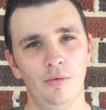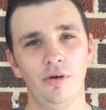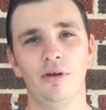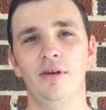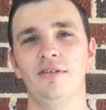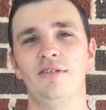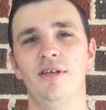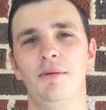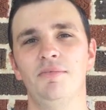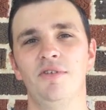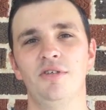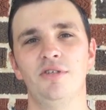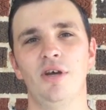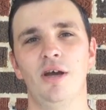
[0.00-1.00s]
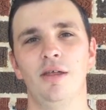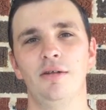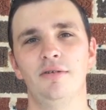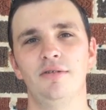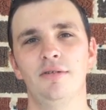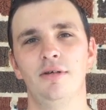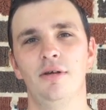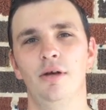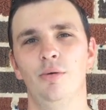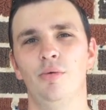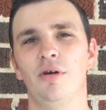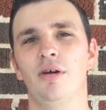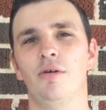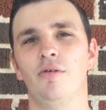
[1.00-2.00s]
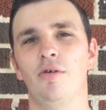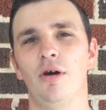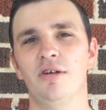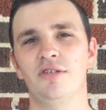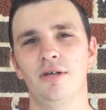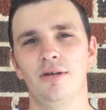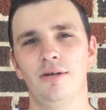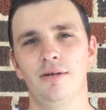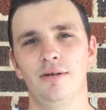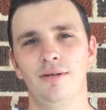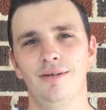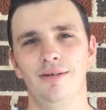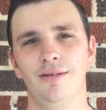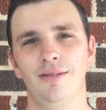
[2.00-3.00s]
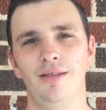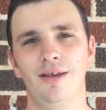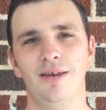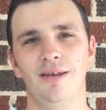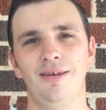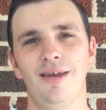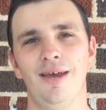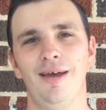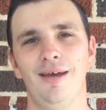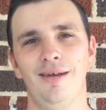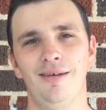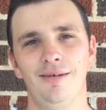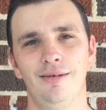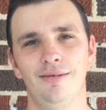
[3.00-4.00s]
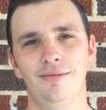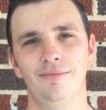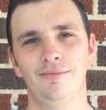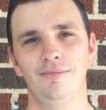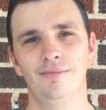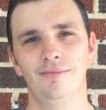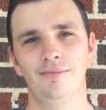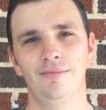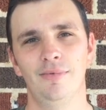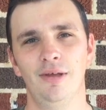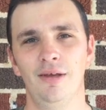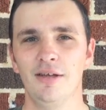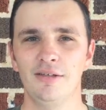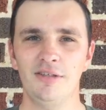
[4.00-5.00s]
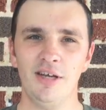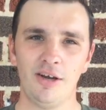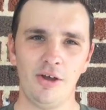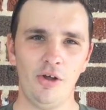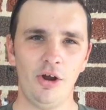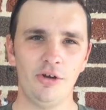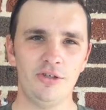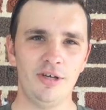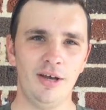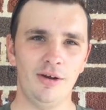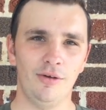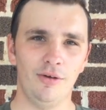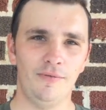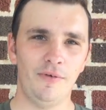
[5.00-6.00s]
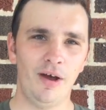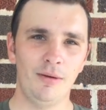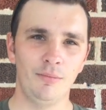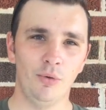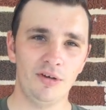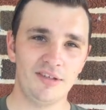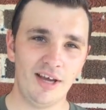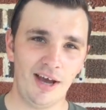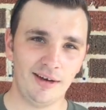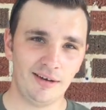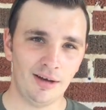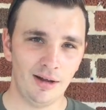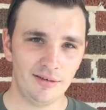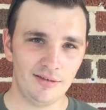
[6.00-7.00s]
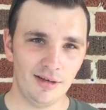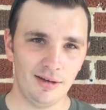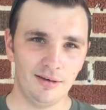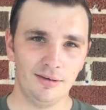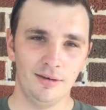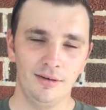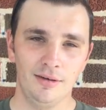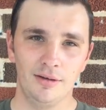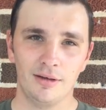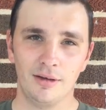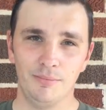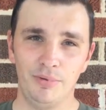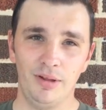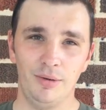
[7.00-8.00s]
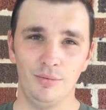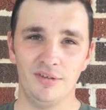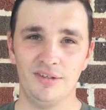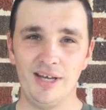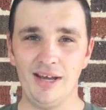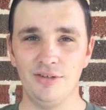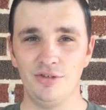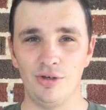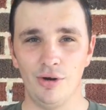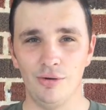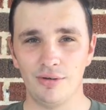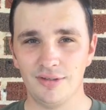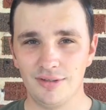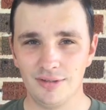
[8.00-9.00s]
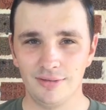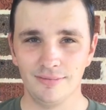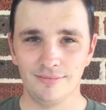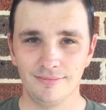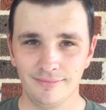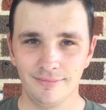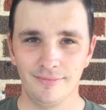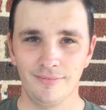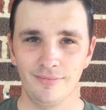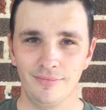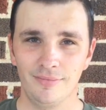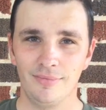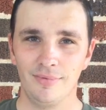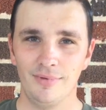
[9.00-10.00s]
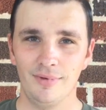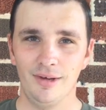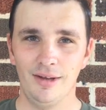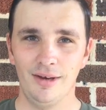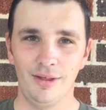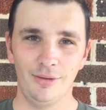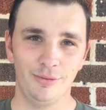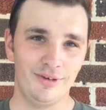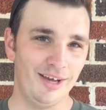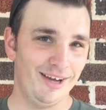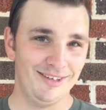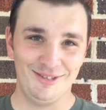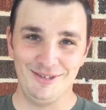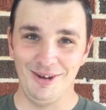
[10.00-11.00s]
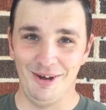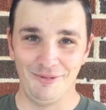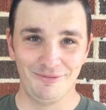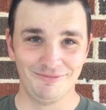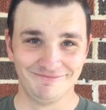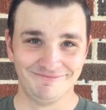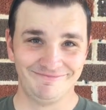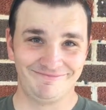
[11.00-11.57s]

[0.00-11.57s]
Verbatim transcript: We're going to accept this challenge, and we're going to crush it like a dad. Check out our channel to find more dad content, complete with dad jokes and other dad stuff.